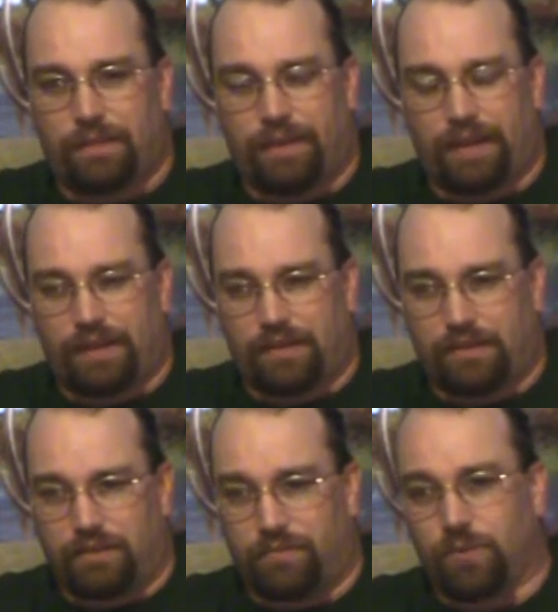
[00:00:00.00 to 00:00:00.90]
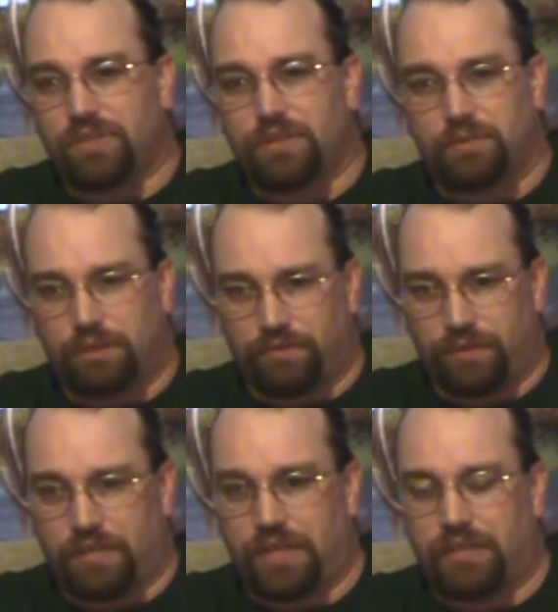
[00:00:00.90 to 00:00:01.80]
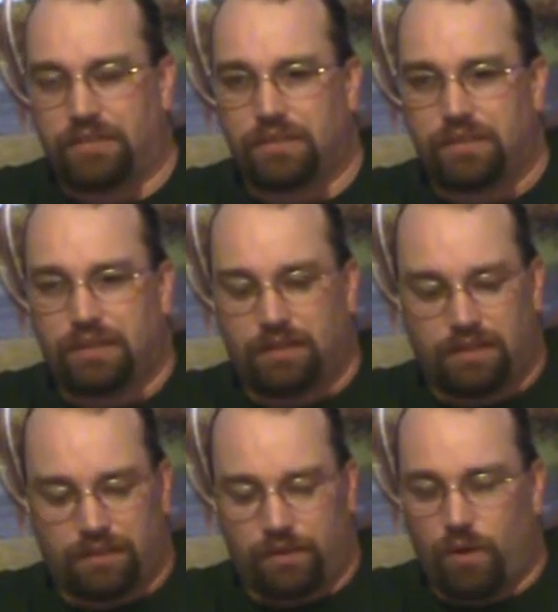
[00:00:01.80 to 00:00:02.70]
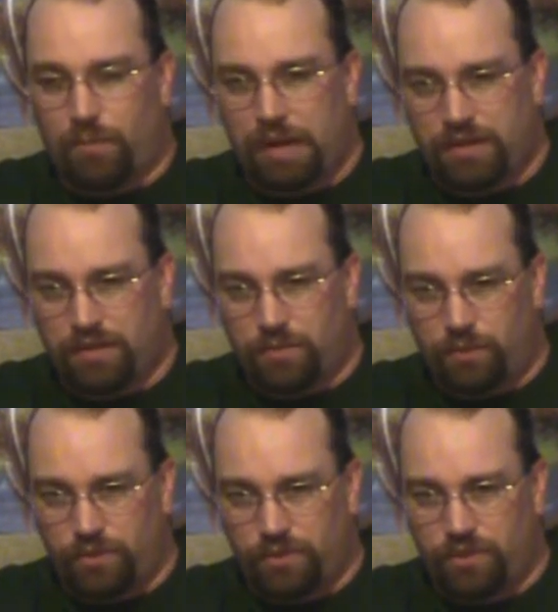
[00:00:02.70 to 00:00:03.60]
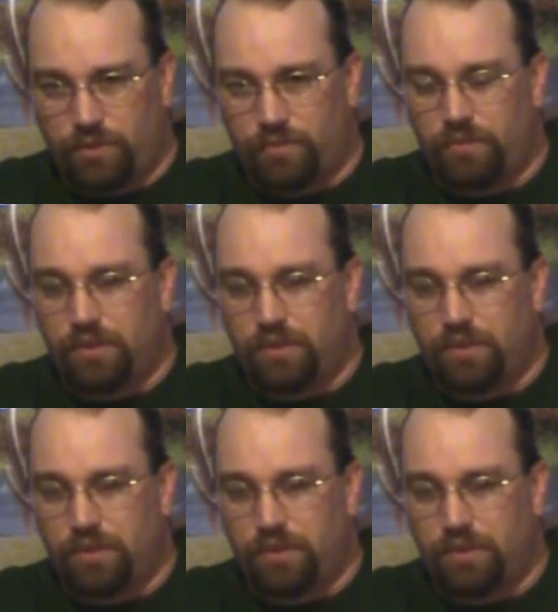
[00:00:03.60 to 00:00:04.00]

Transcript: and for several different things. Going back to the wood stove.